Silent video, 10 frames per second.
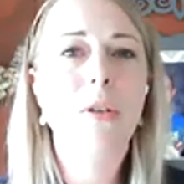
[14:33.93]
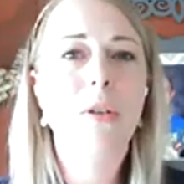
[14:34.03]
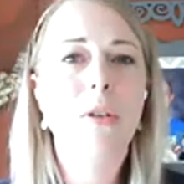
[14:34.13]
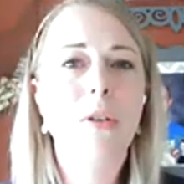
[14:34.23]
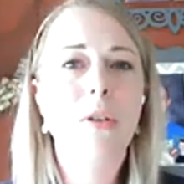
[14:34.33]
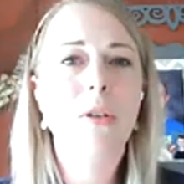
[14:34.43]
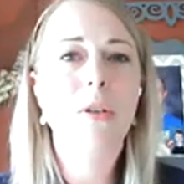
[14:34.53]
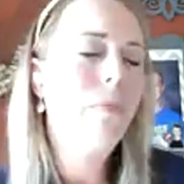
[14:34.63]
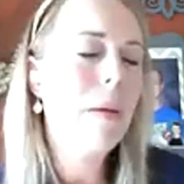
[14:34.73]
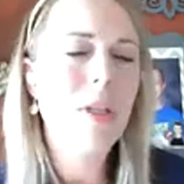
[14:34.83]
and men
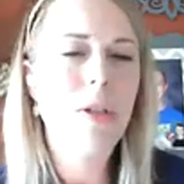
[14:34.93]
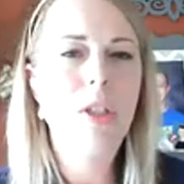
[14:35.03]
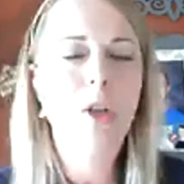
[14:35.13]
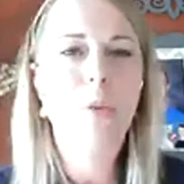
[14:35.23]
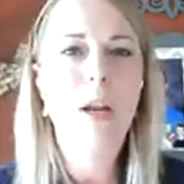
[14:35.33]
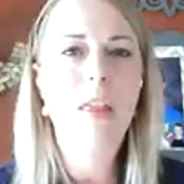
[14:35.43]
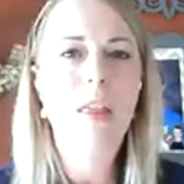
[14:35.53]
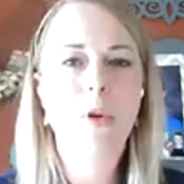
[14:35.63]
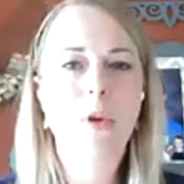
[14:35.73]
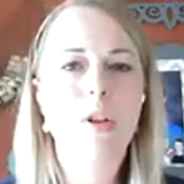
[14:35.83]
maybe do this too, but I
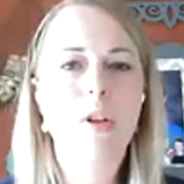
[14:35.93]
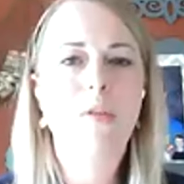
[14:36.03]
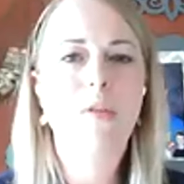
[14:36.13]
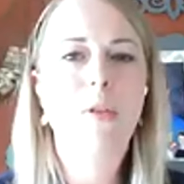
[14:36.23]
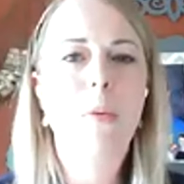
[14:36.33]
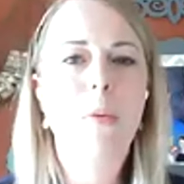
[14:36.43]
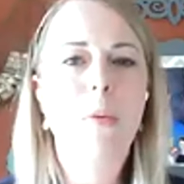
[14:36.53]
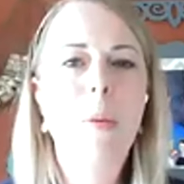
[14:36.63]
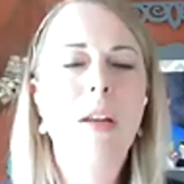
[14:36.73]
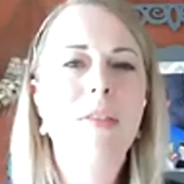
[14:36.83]
think more so for women, if
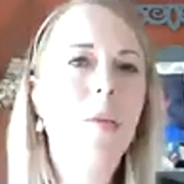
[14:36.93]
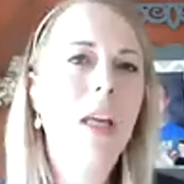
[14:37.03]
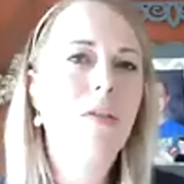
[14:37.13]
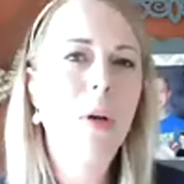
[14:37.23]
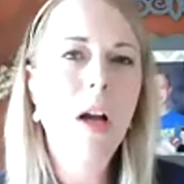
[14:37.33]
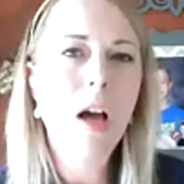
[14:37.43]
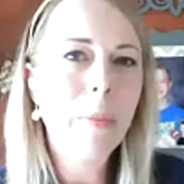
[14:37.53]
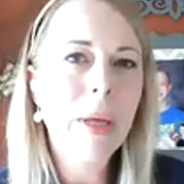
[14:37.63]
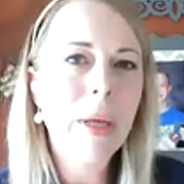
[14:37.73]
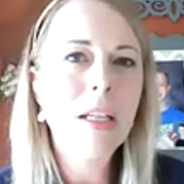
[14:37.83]
someone gives you a
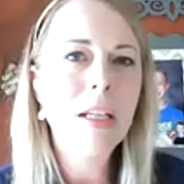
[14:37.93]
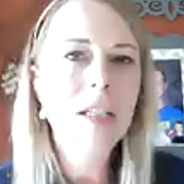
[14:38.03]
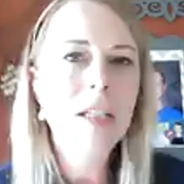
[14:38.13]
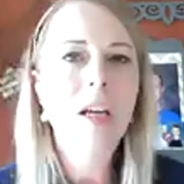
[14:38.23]
compliment